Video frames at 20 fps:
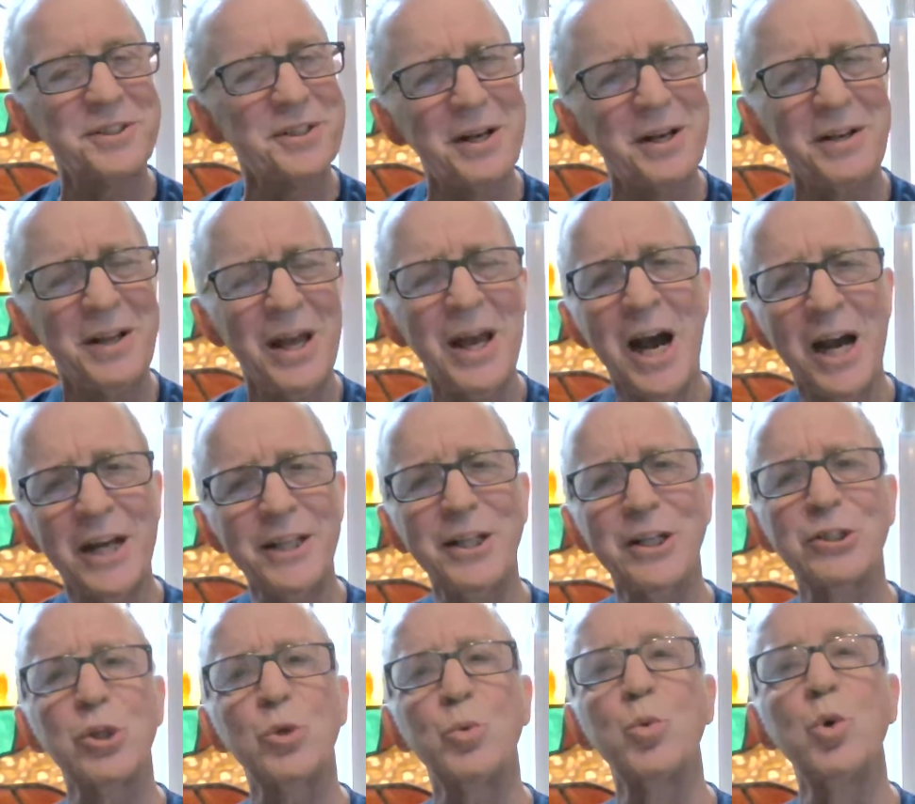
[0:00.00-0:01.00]
And I think
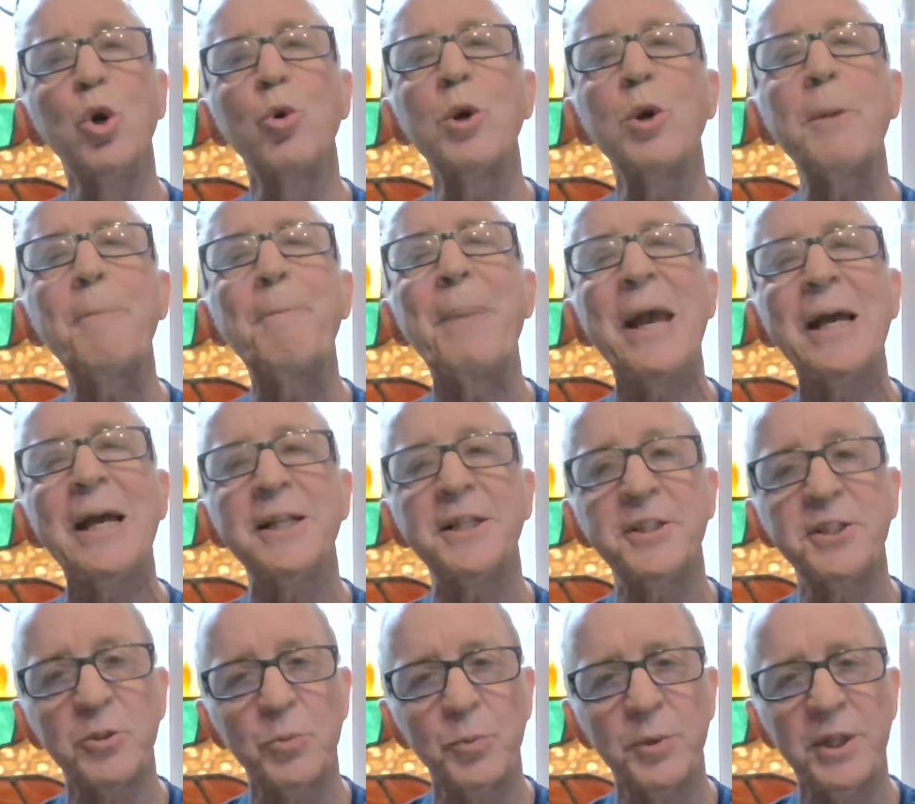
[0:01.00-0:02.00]
it's a real
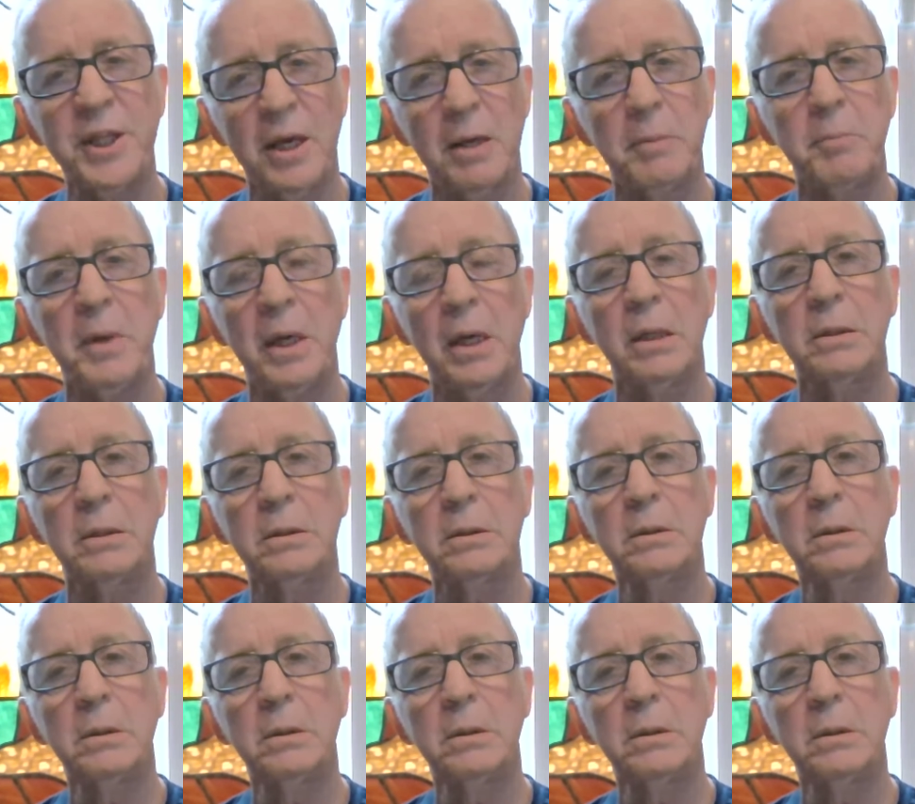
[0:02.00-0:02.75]
repentance with that man.